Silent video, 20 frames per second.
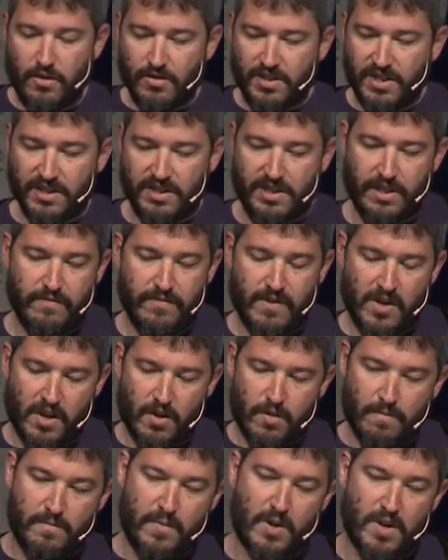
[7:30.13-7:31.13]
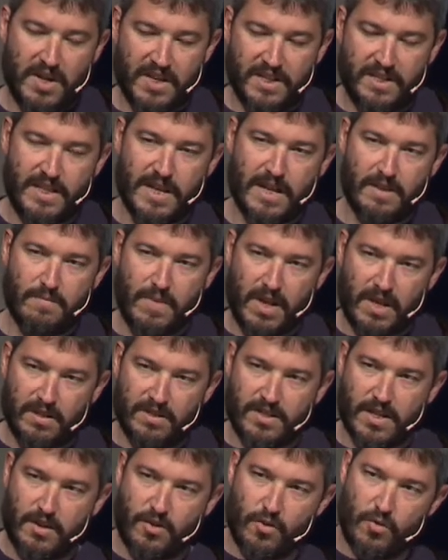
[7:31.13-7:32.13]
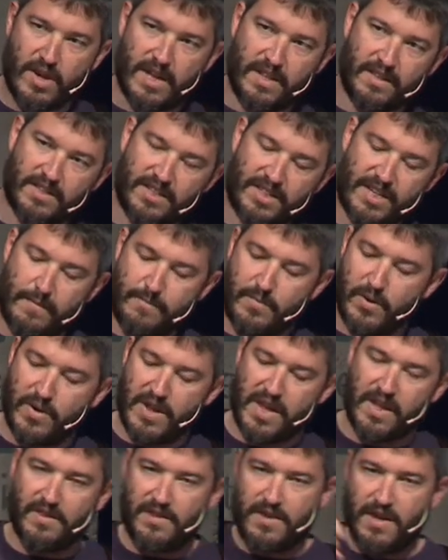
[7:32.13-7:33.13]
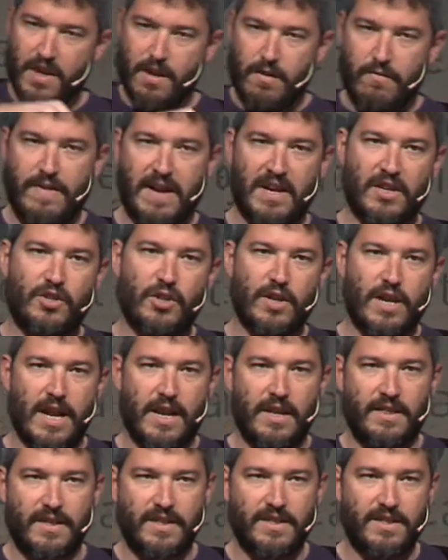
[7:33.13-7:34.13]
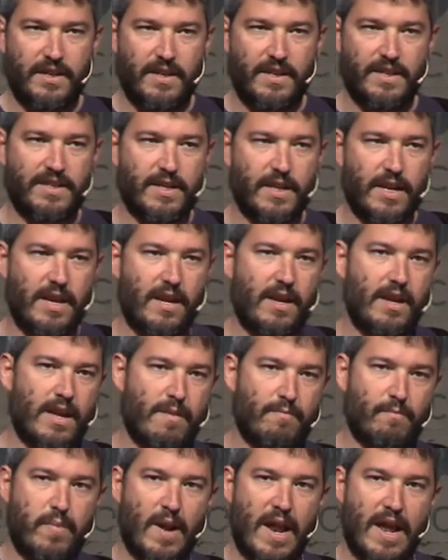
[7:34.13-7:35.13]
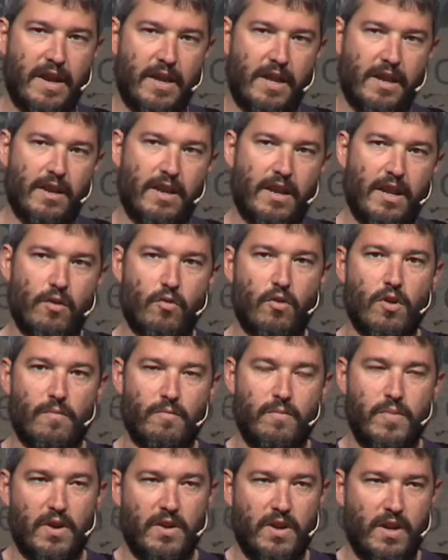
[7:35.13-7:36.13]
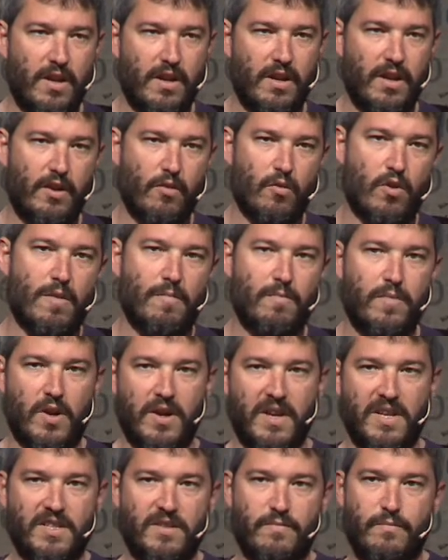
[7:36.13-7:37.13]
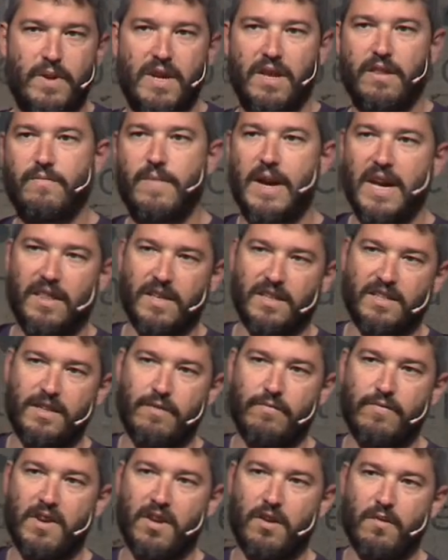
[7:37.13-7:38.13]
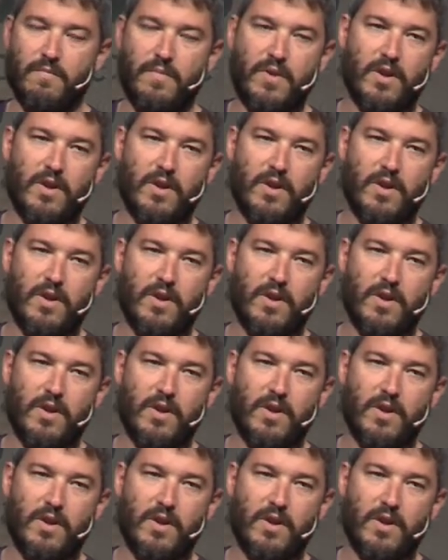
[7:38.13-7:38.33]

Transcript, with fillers: Using Symfony components, that means that you can separate functionalities easily and plug in new components built by the Symfony